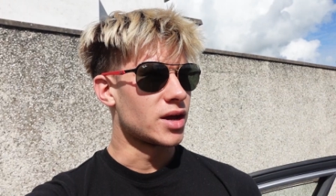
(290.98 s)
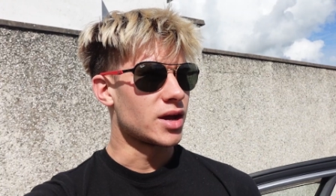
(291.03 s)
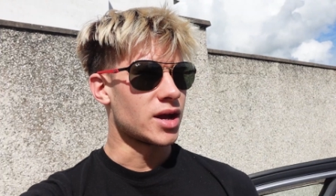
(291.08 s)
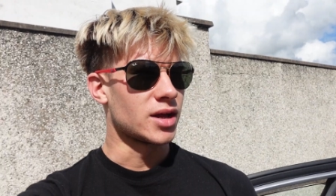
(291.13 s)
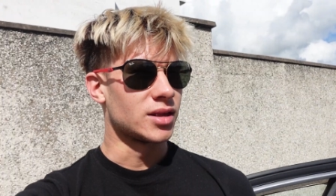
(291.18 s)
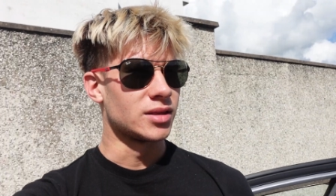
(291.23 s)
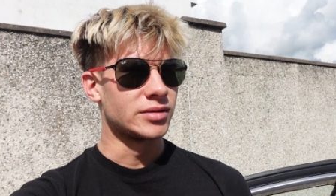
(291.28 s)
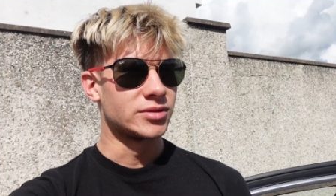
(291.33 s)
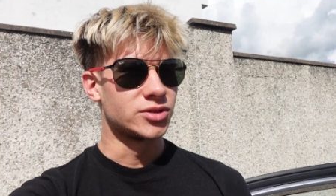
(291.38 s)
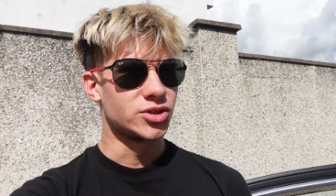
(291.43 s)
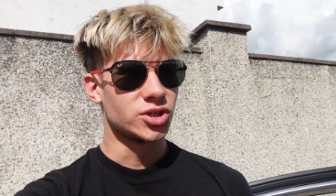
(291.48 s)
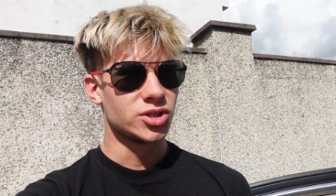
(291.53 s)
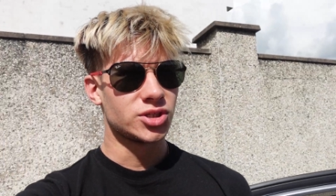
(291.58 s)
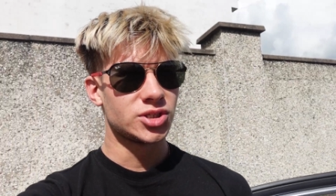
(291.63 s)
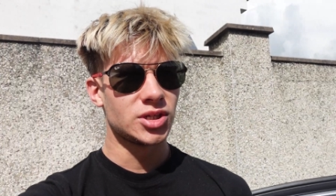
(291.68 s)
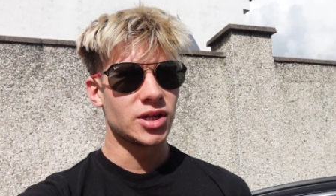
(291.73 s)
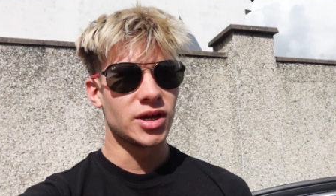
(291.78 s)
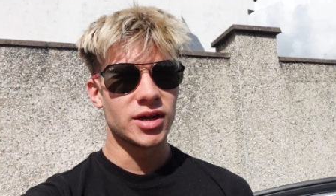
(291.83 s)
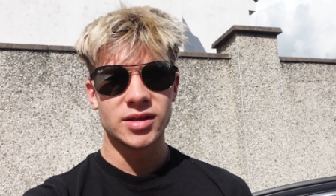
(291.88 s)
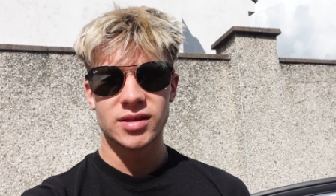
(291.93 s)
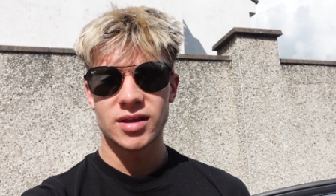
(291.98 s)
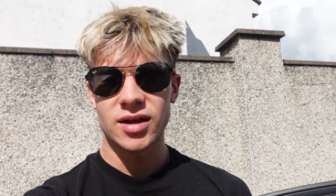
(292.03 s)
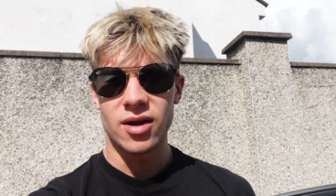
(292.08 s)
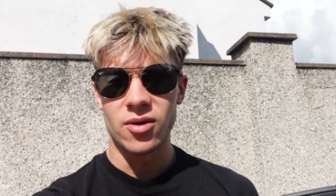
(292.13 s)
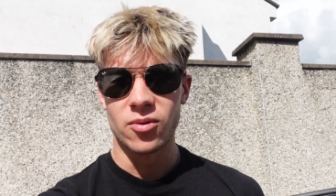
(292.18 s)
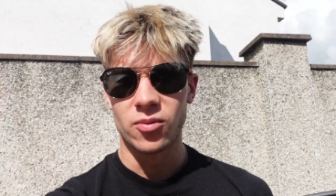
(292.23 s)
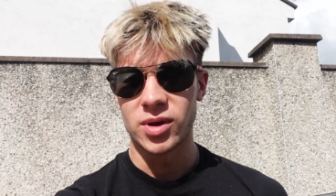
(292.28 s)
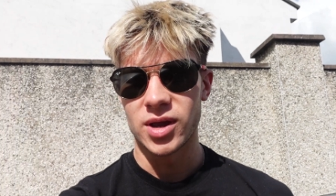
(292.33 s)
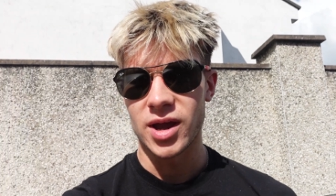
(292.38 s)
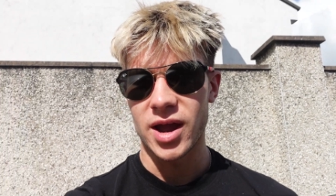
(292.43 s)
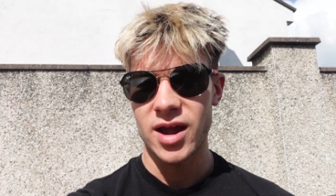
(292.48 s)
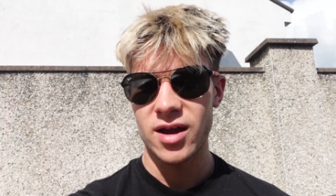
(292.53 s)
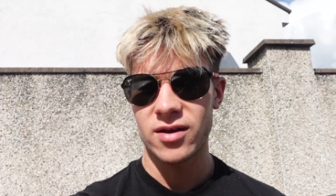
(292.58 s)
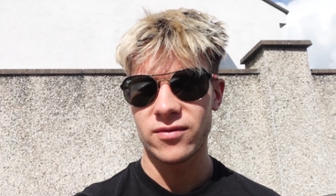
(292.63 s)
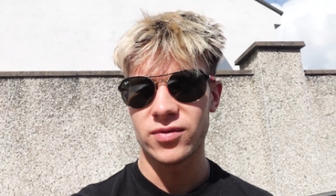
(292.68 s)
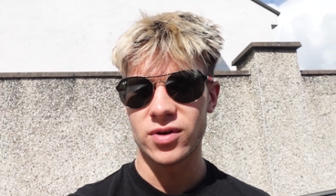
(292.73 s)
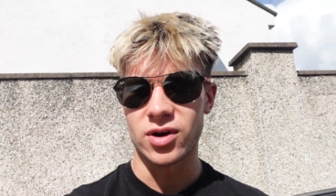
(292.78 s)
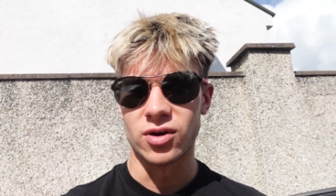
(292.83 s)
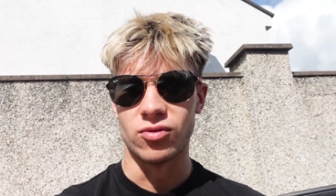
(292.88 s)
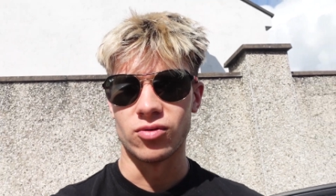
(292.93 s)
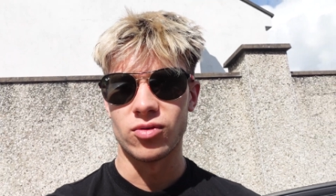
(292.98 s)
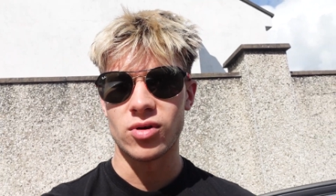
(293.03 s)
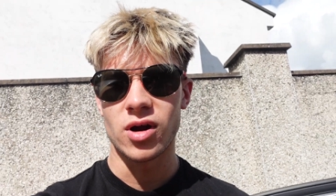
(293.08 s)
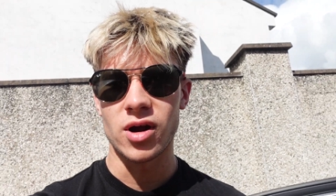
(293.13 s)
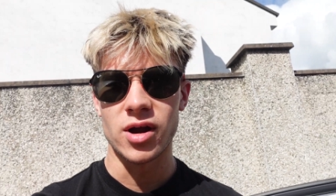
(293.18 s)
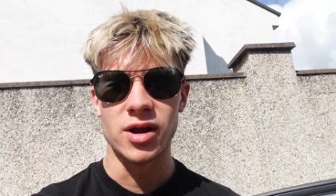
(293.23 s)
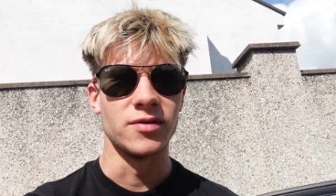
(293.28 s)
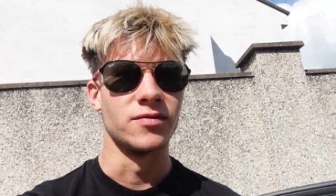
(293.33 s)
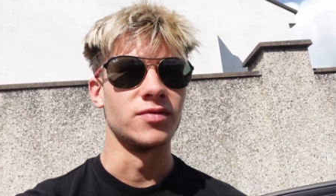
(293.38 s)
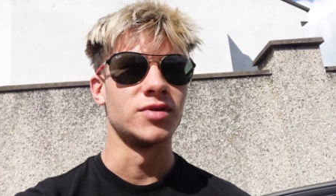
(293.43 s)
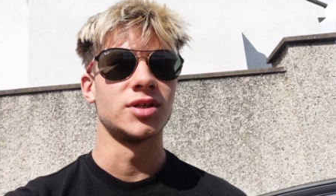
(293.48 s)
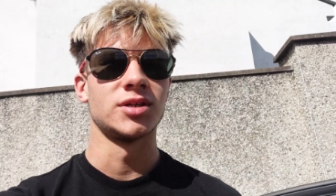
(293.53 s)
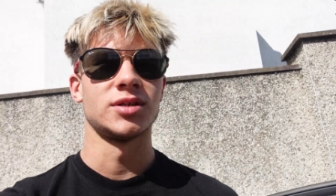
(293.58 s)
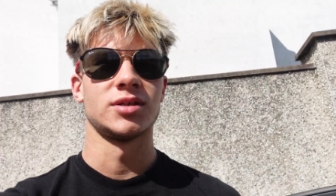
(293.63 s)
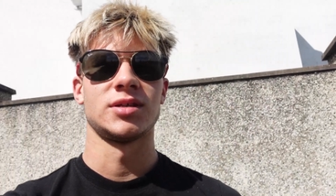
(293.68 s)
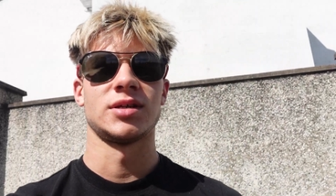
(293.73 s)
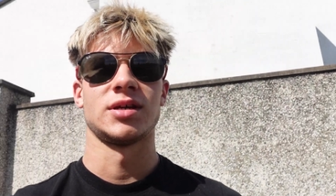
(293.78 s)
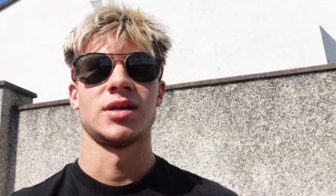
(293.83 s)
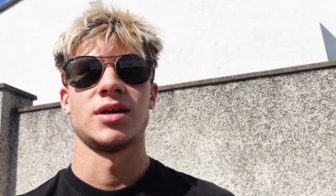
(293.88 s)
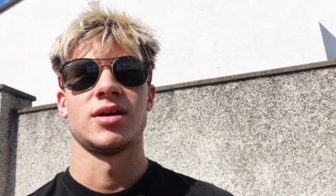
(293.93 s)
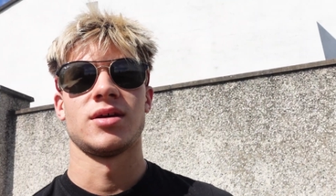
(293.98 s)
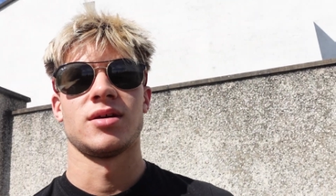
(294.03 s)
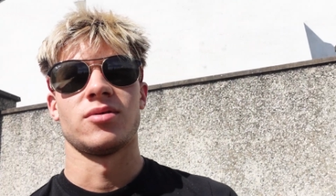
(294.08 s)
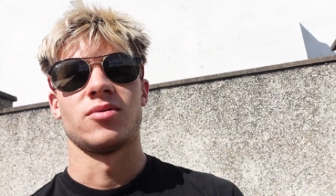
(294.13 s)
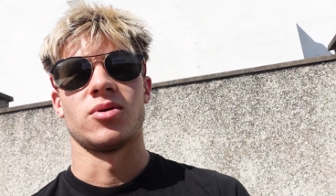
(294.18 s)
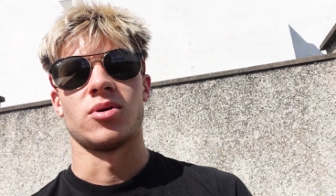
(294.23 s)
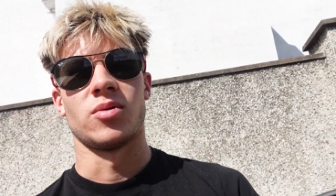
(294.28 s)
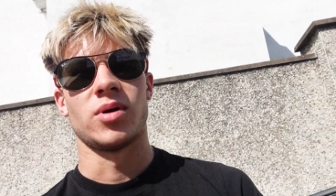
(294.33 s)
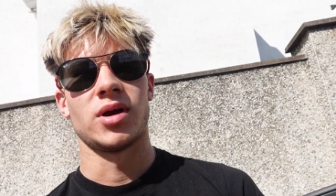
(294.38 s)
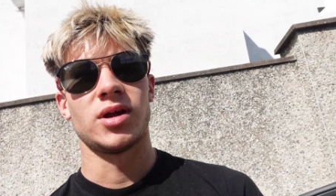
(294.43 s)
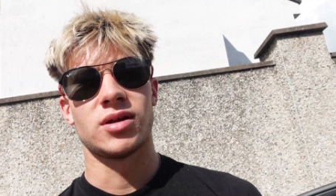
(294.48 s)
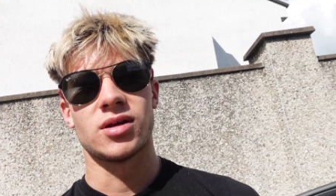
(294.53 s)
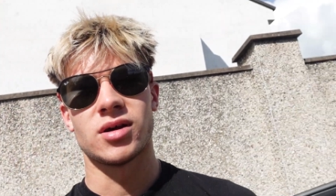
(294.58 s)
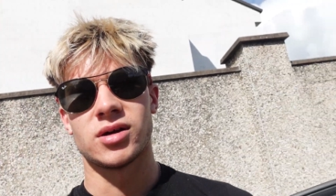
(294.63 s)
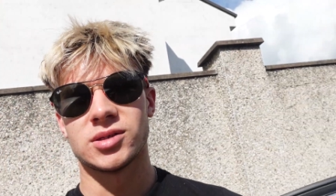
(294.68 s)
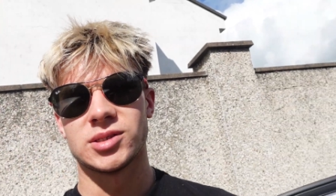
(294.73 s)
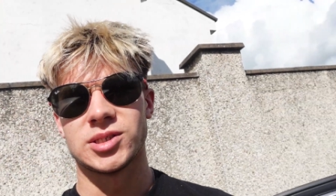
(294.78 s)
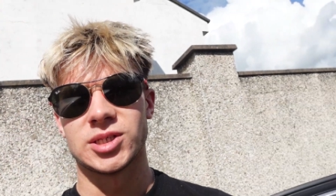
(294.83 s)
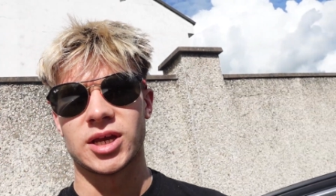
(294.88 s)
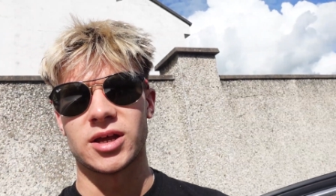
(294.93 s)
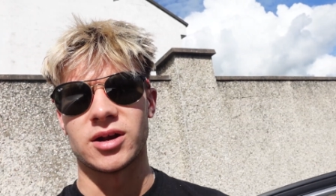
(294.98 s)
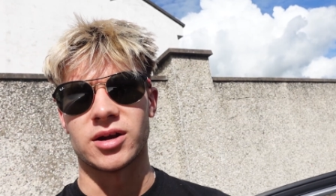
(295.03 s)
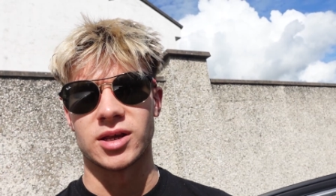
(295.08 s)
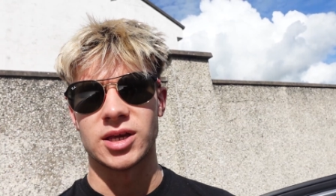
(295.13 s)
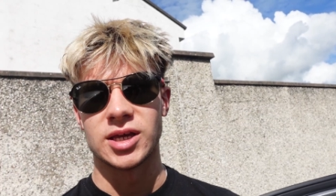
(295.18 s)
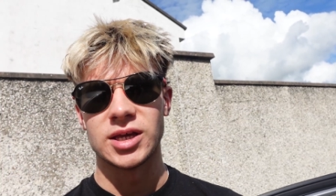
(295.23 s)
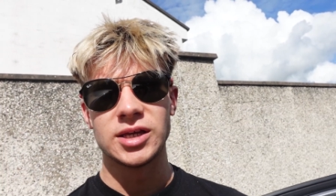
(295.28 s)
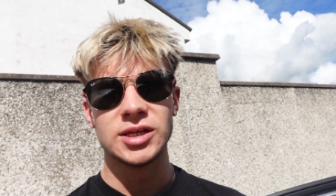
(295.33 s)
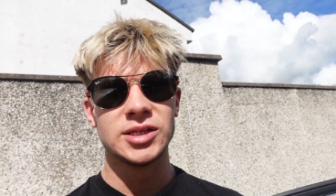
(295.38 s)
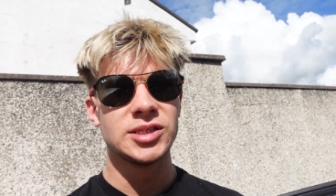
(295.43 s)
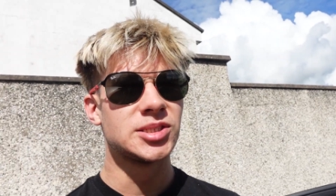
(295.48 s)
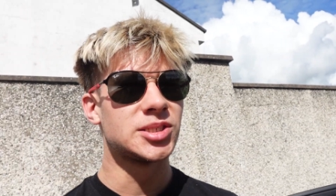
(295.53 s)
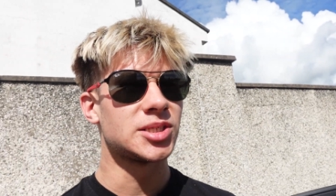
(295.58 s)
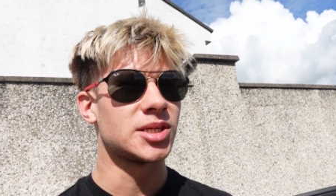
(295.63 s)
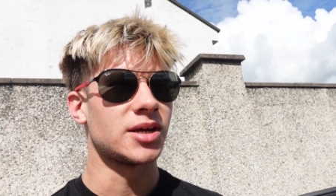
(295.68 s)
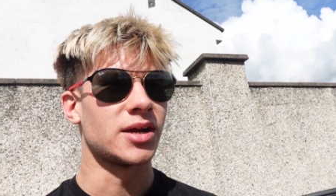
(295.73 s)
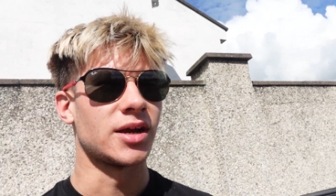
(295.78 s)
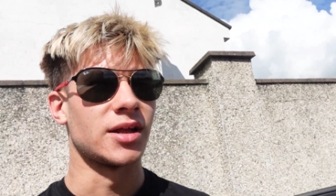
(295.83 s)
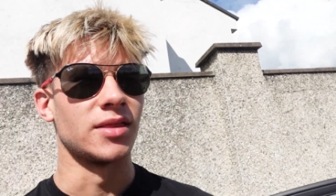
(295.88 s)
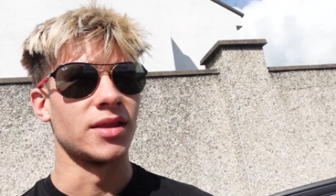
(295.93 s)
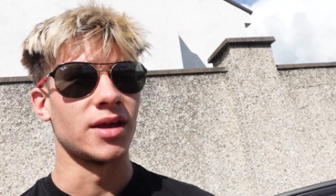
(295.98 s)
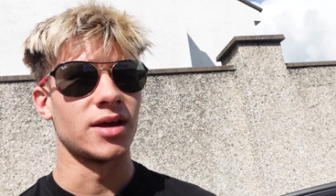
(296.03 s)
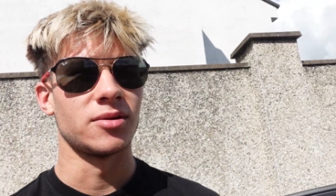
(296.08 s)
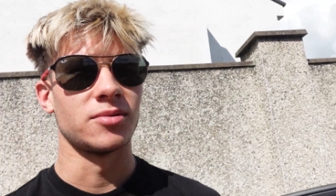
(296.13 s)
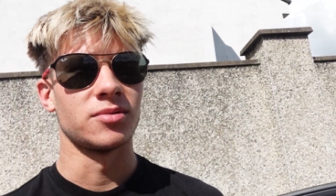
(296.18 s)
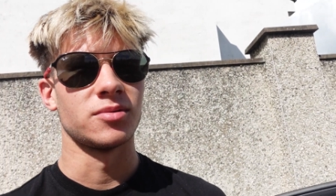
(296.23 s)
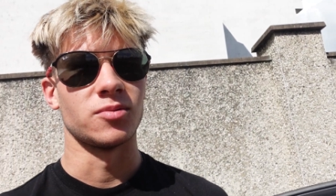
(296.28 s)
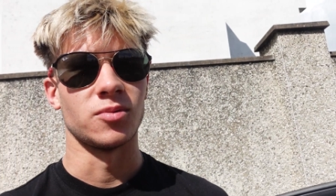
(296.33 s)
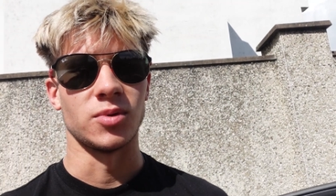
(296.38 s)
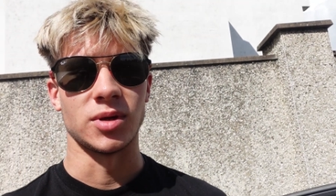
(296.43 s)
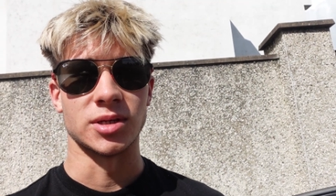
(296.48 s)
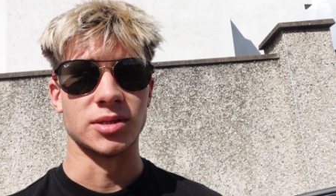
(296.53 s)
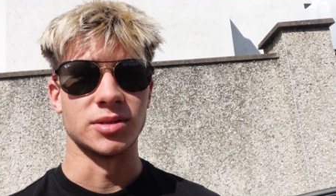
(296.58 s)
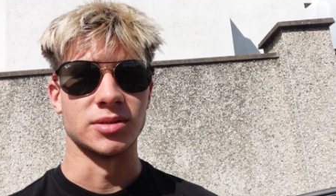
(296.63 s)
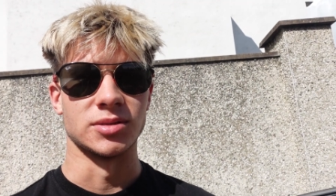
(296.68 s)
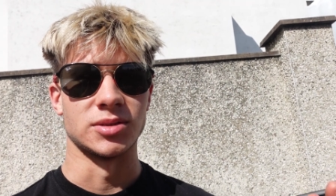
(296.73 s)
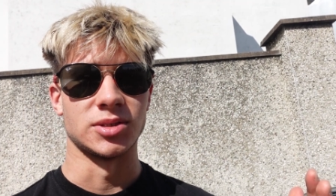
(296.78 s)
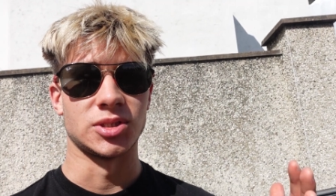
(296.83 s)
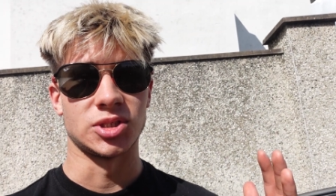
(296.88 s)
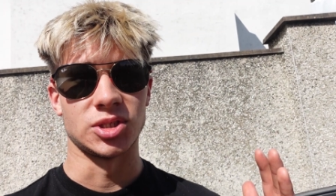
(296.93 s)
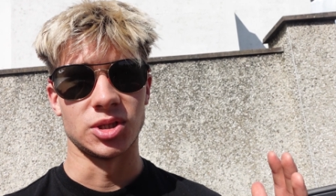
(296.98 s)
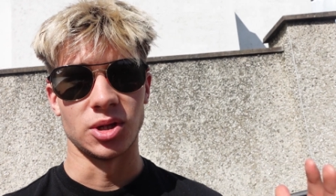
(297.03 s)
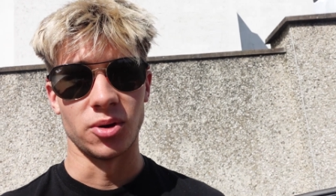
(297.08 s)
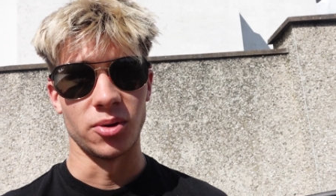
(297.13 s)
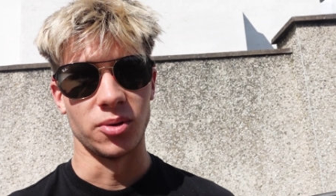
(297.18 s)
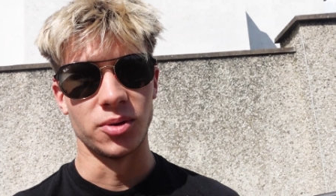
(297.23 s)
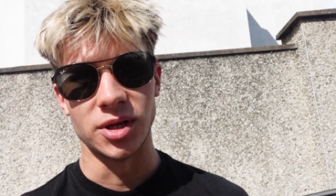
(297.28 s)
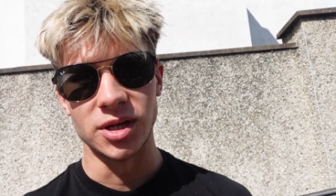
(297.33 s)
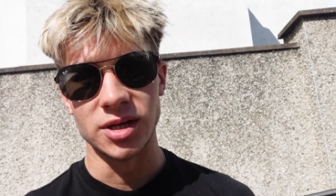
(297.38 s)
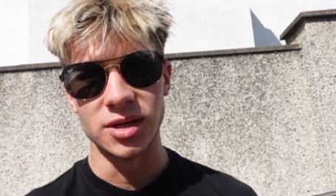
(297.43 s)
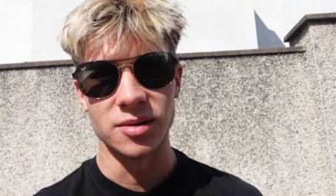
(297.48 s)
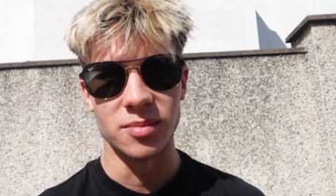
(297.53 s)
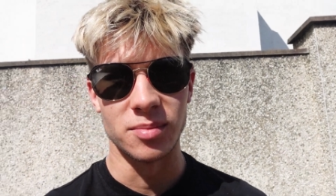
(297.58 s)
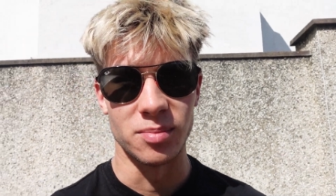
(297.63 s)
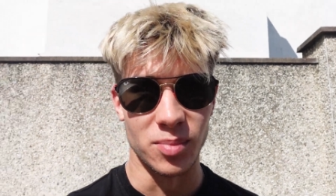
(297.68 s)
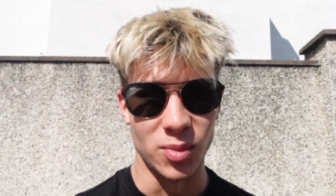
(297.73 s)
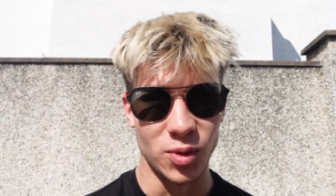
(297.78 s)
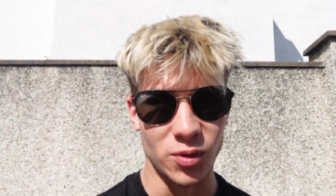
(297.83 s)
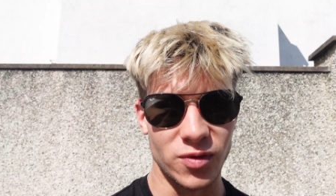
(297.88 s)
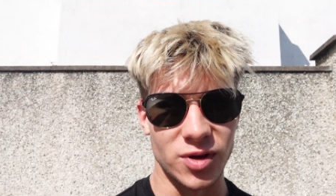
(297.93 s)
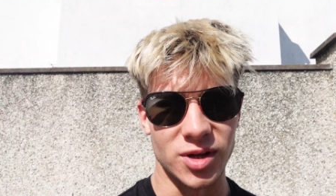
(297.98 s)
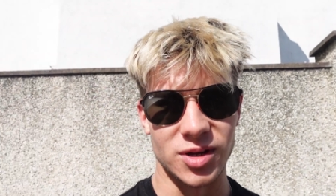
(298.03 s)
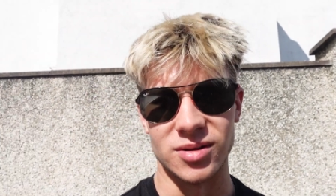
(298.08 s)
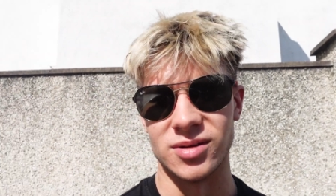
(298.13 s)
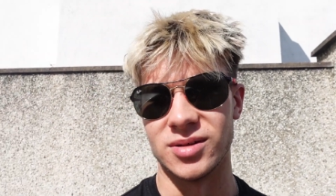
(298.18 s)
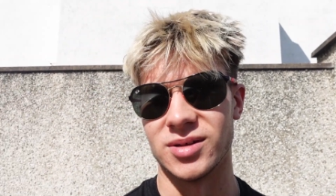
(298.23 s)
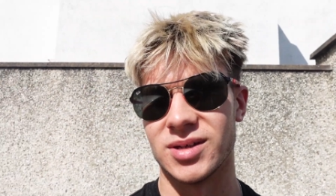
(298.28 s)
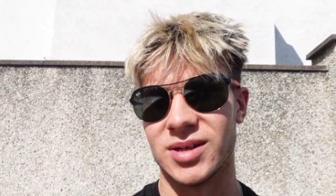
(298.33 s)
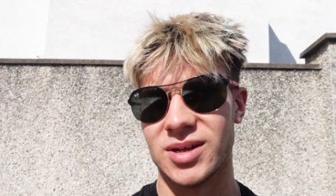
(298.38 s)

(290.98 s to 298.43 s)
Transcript: And just like that, we have arrived. We're waiting on to get our keys and then we can slowly move in.